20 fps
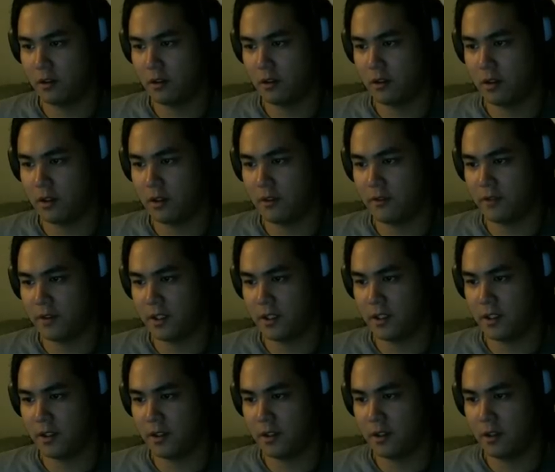Gotta
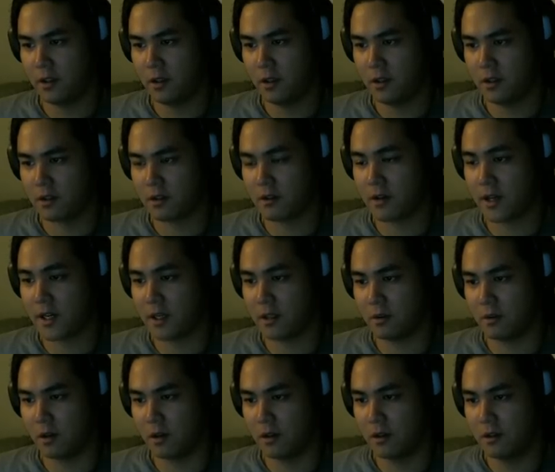find... There's a crack in the
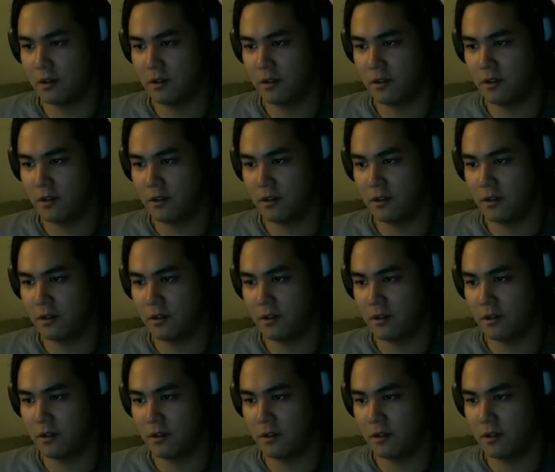wall.